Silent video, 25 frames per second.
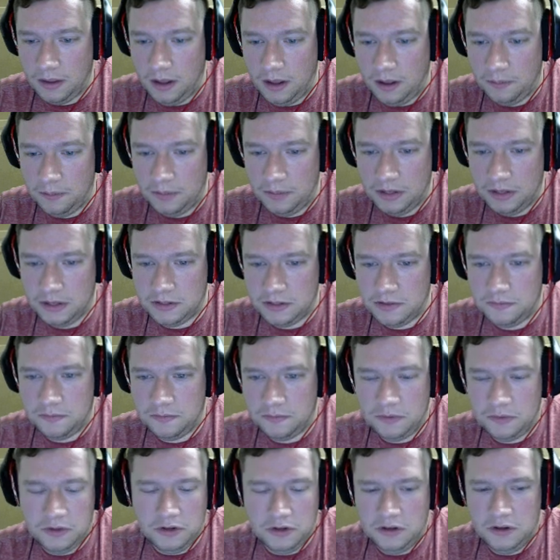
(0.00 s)
because
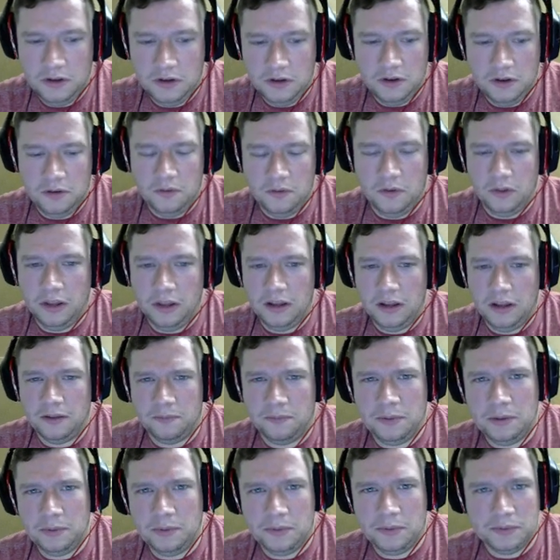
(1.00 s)

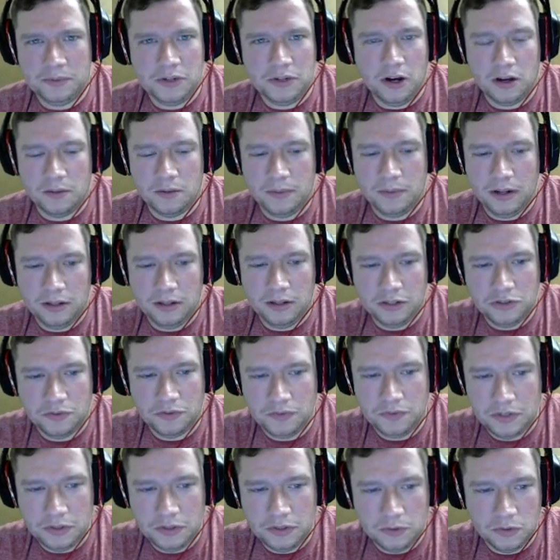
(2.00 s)
people have been talking about electric
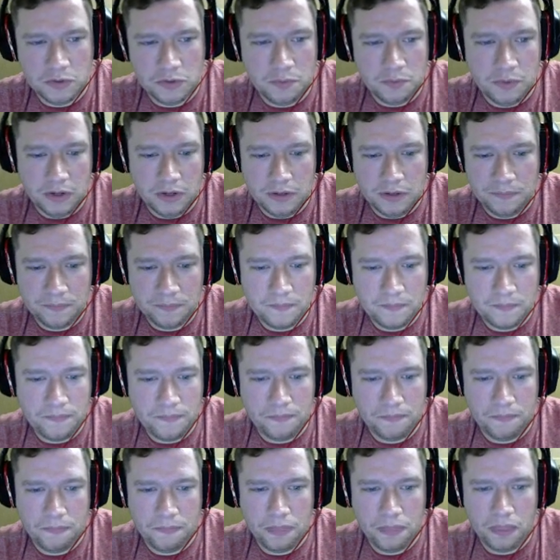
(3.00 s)
vehicles, but
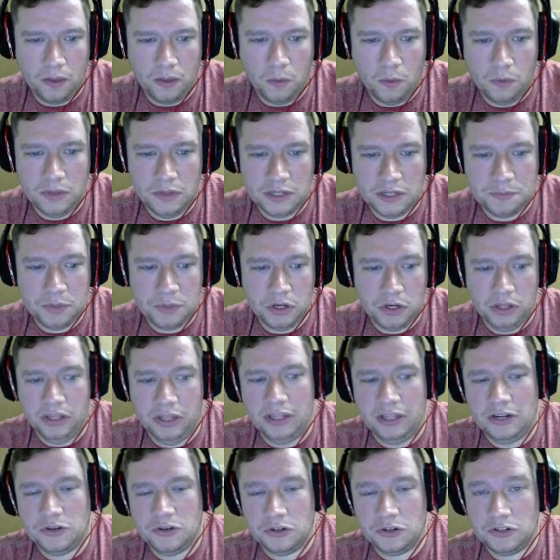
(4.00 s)
one that's purely
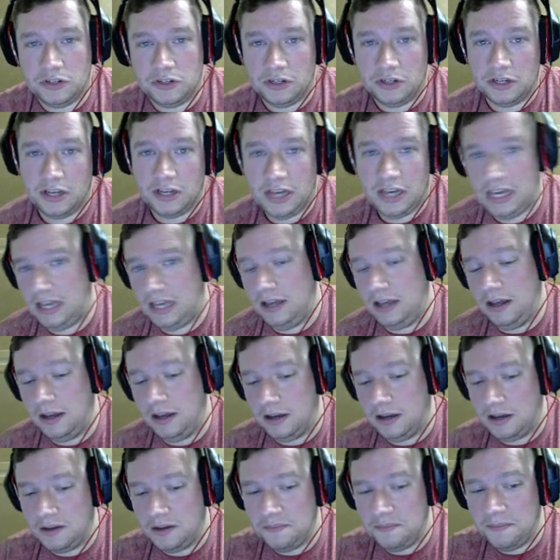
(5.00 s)
electric to
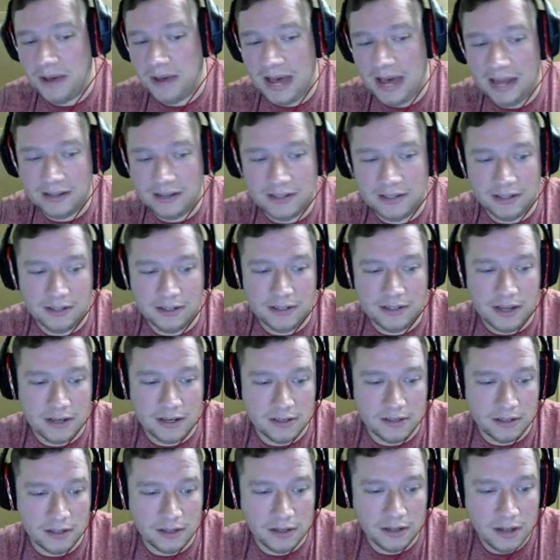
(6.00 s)
combat a
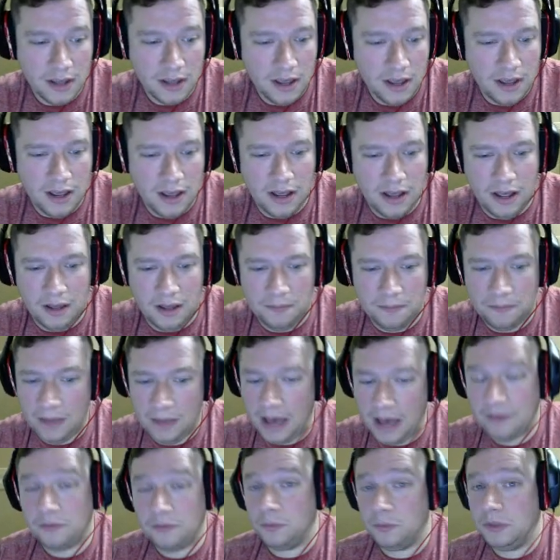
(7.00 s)
Tesla, I
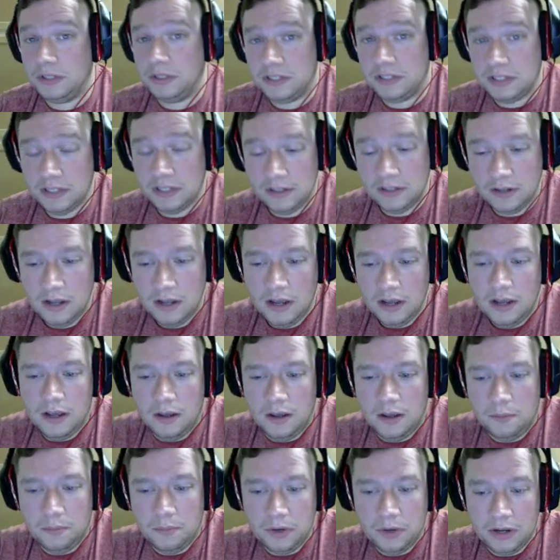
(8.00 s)
haven't really seen.
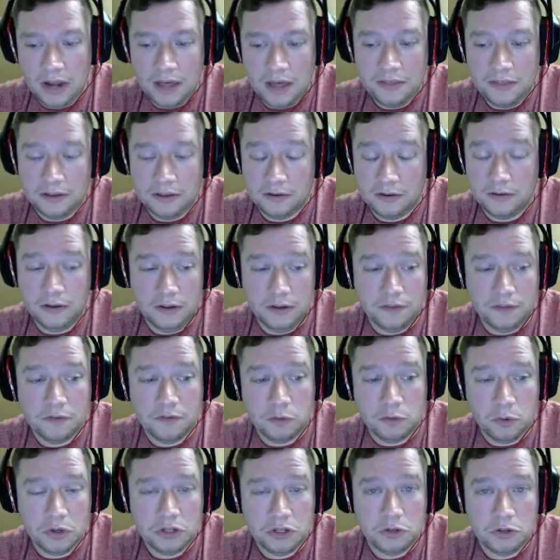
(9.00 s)
But I think if
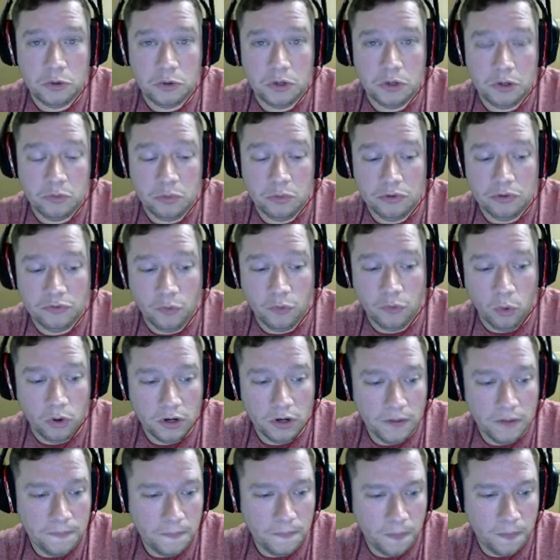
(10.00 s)
anyone could do it, it would be Ford.
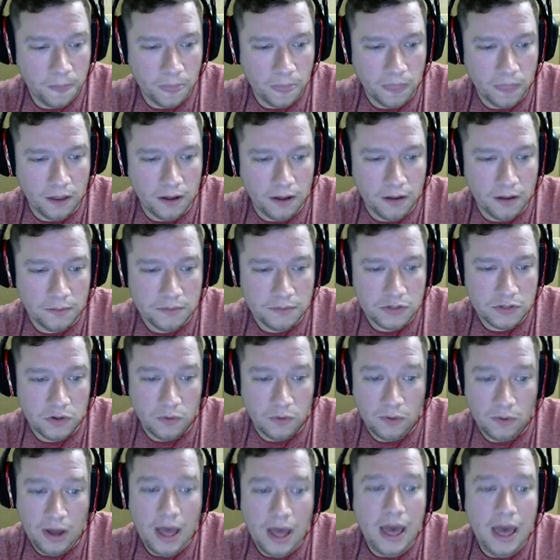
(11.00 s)

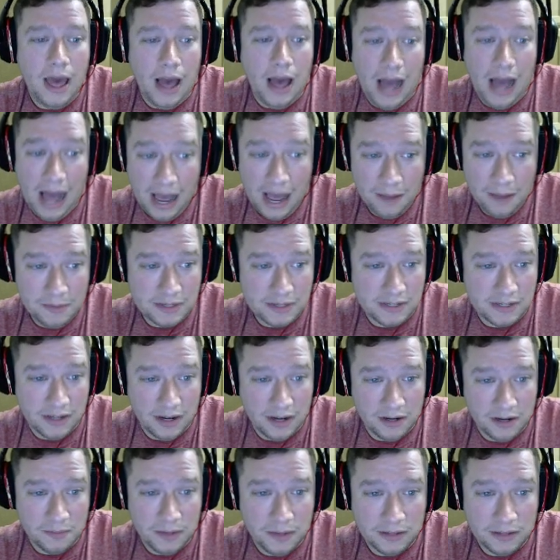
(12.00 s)
So I'm excited about